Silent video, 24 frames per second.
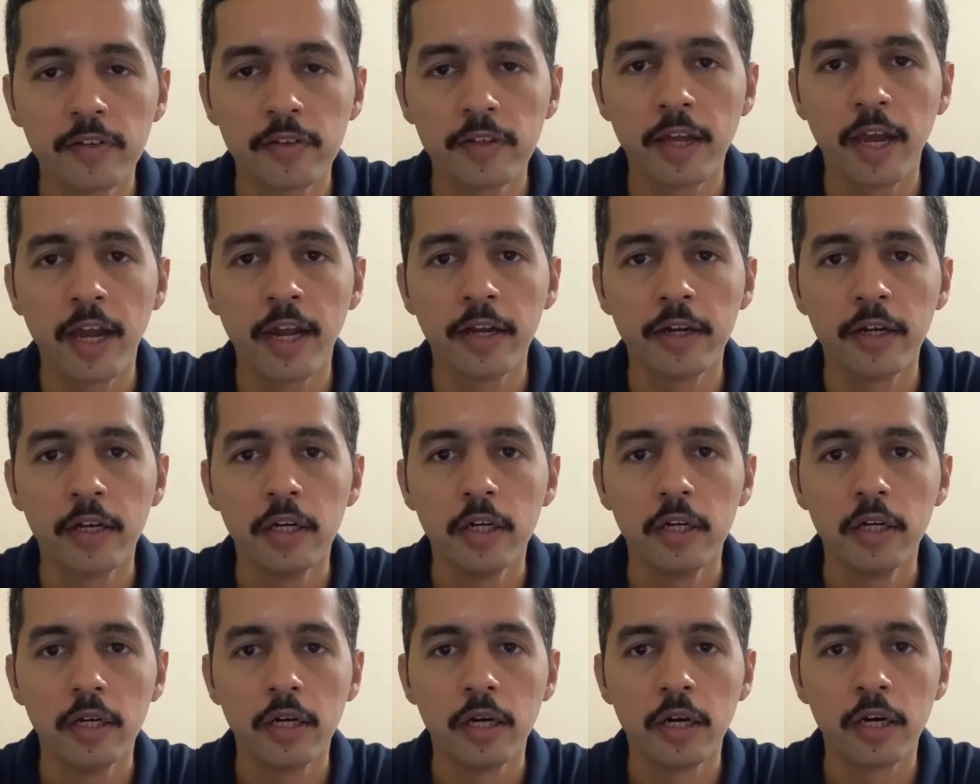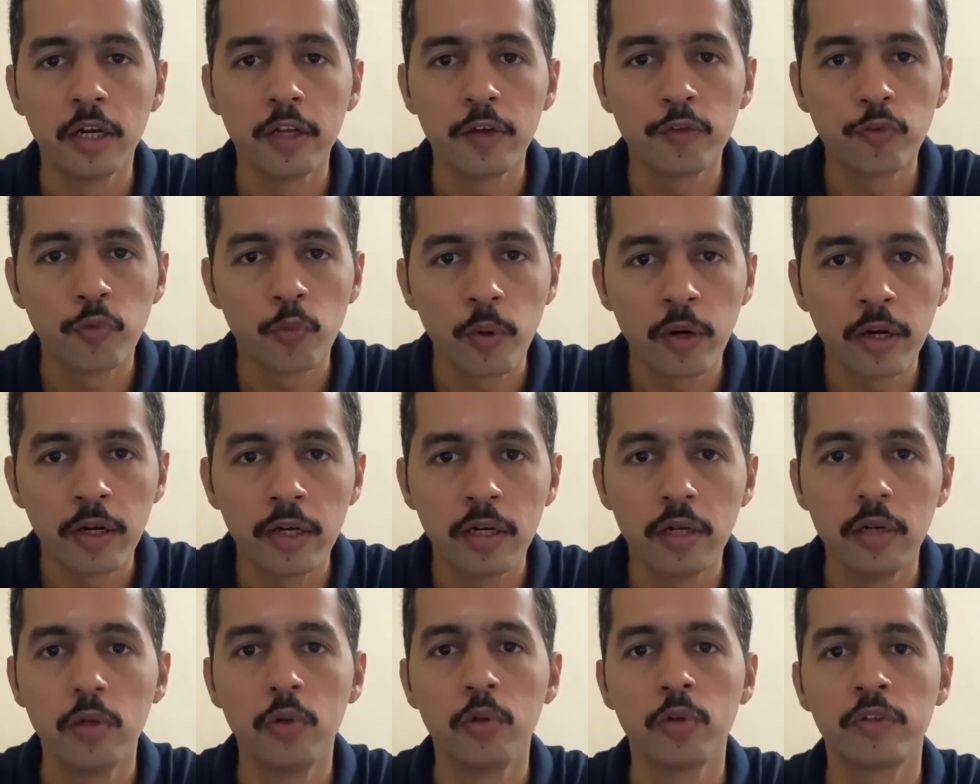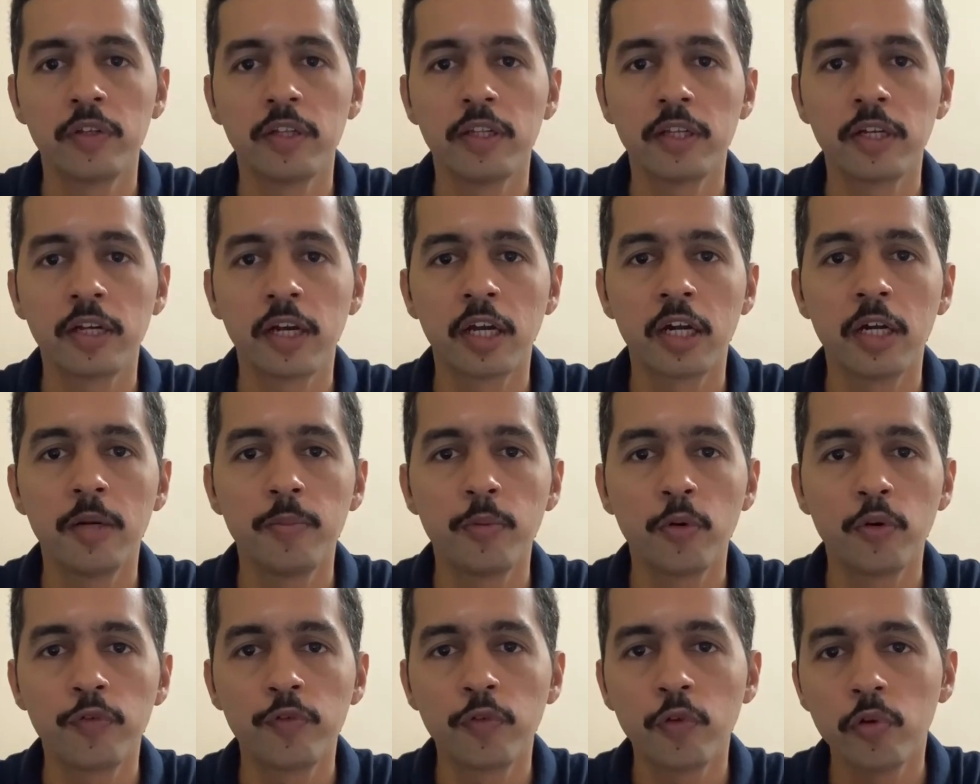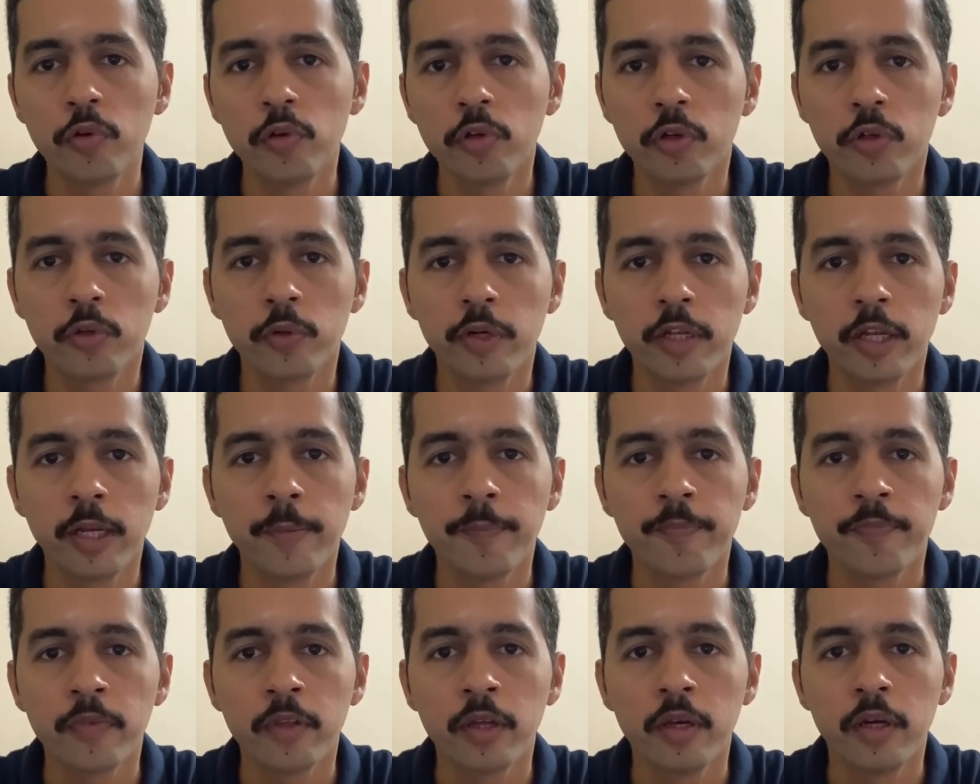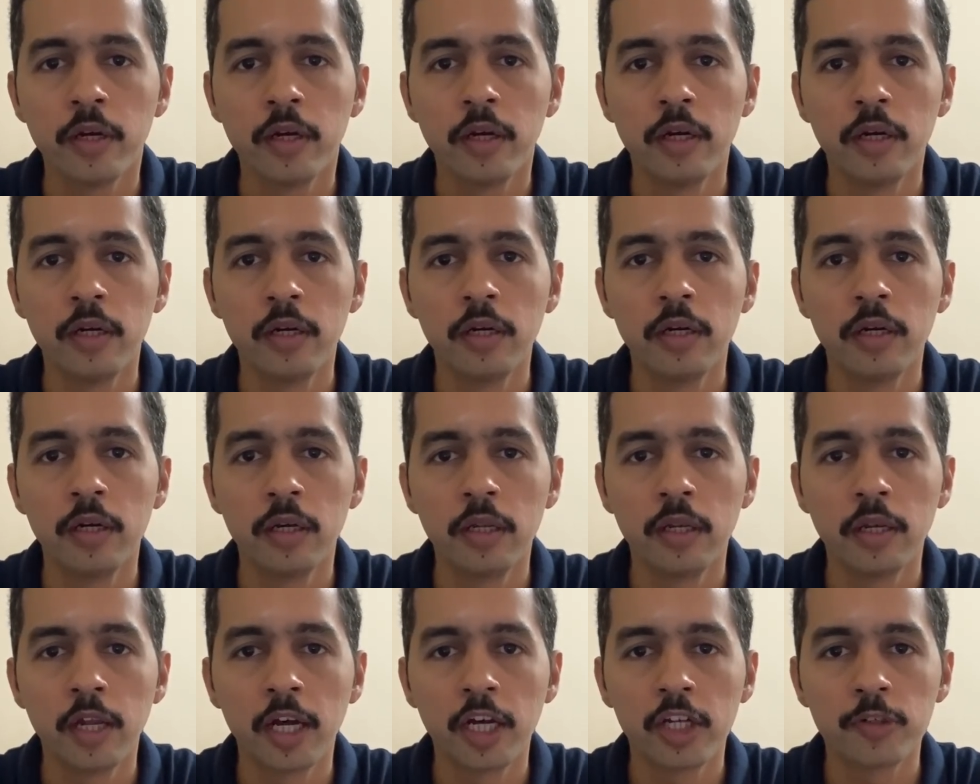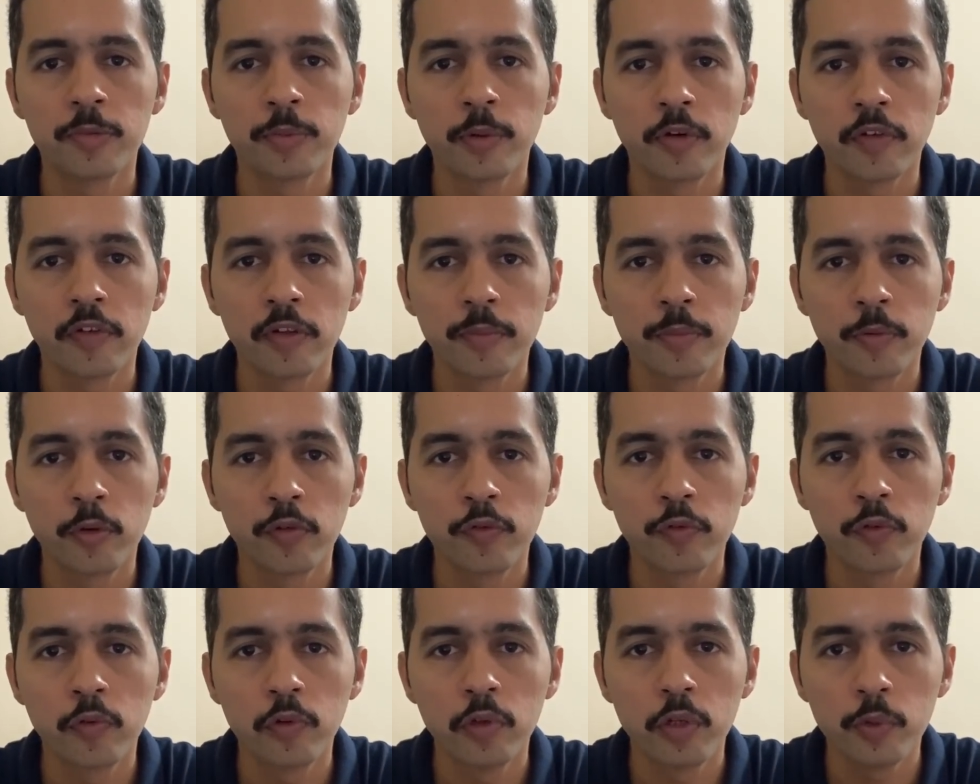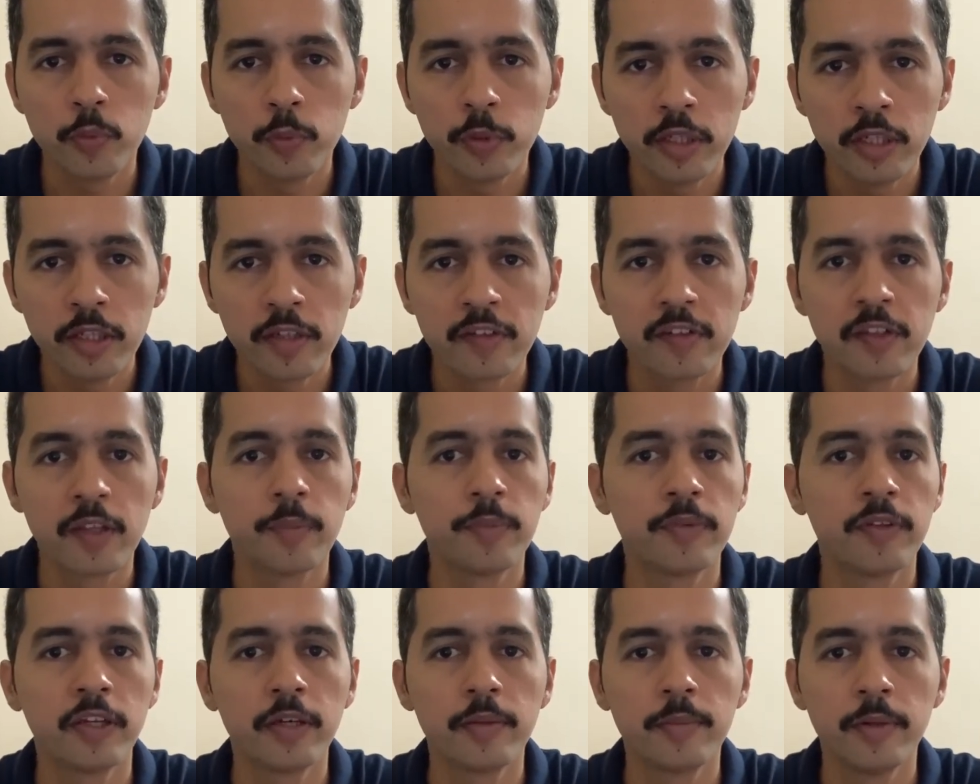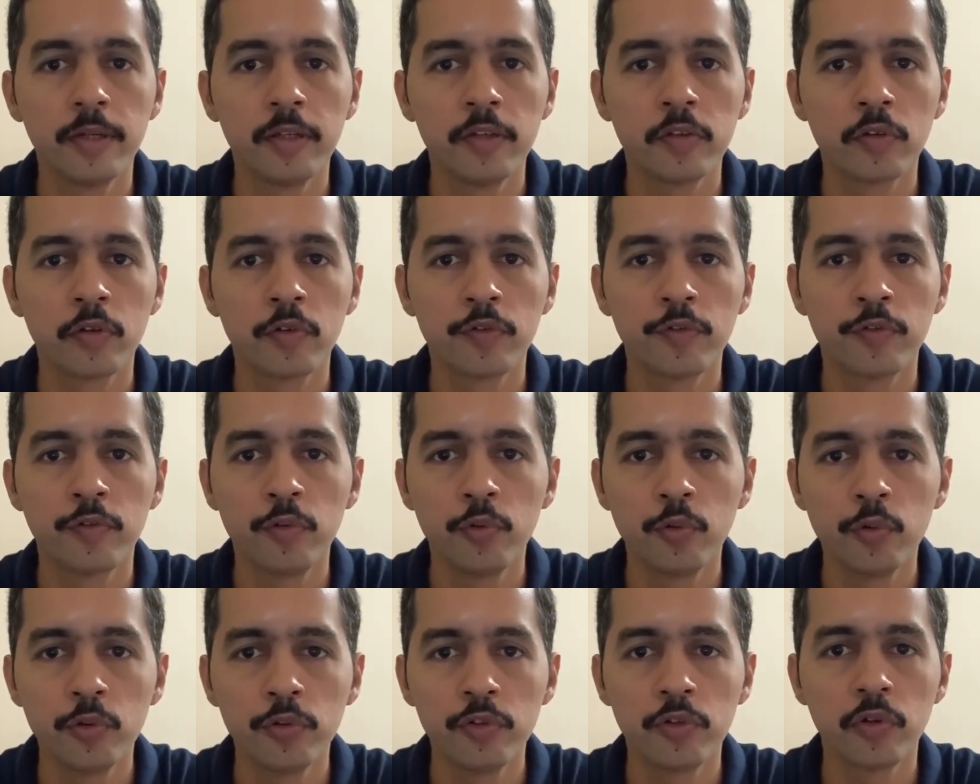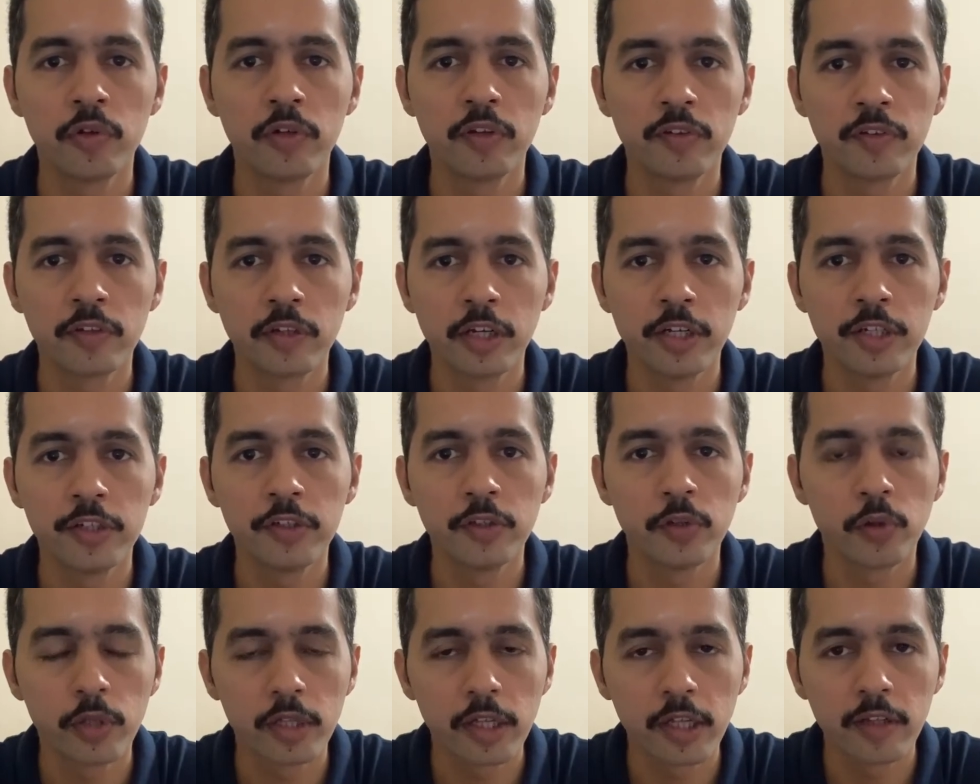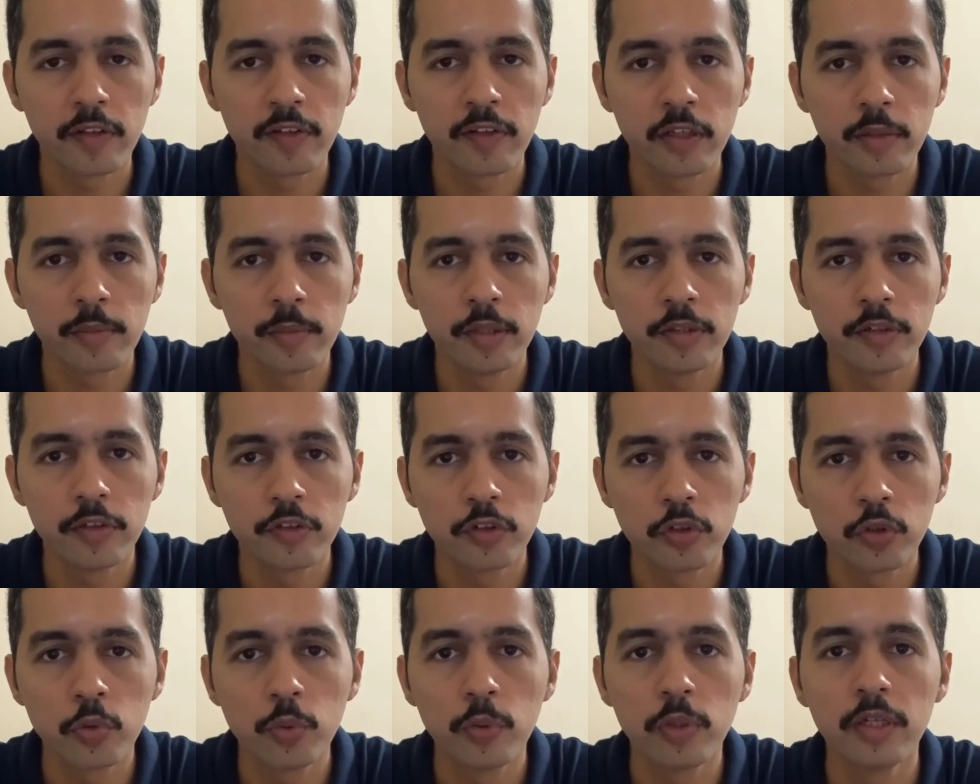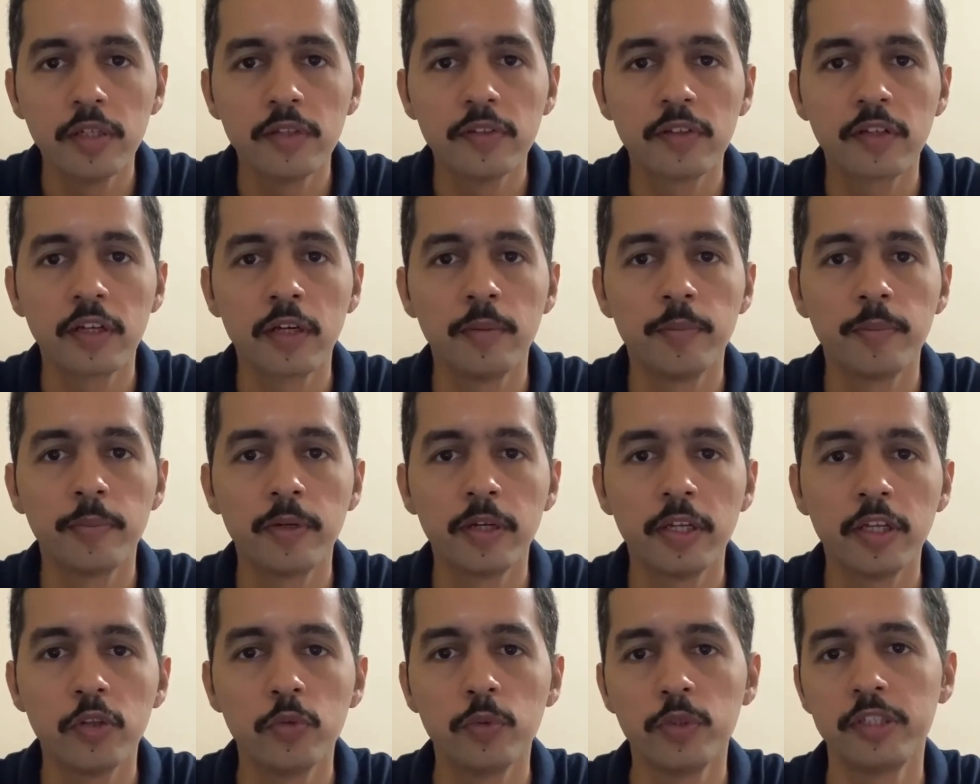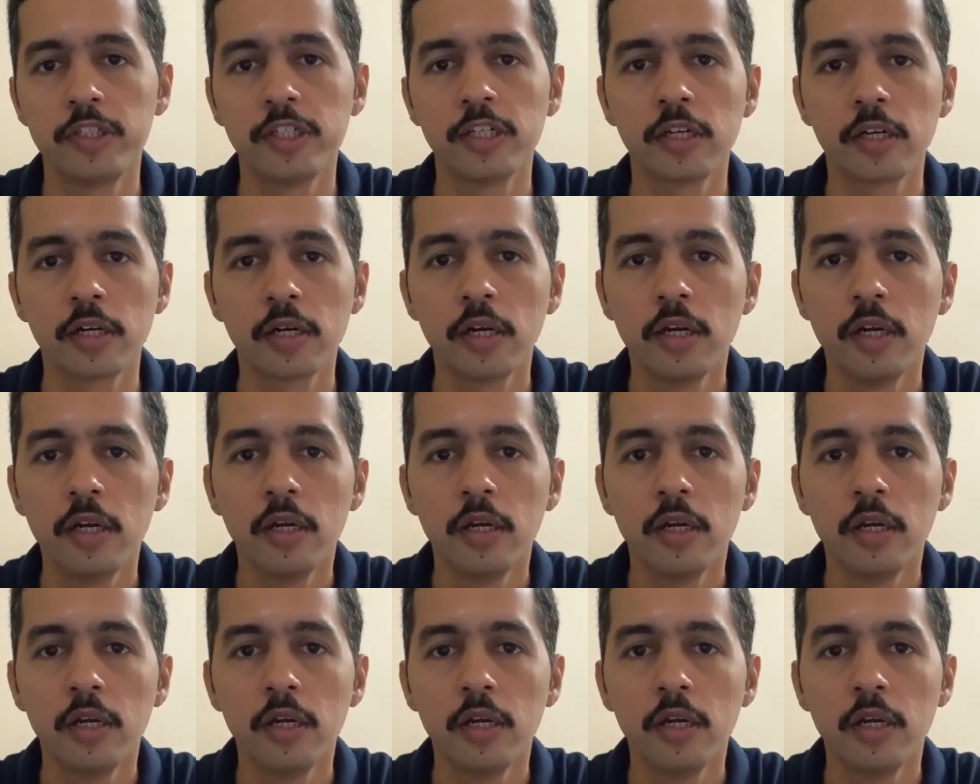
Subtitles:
And if one looks at the current portfolio today, a large part of the portfolio within the subsegments of foods or discretionary or the other segments is towards companies which are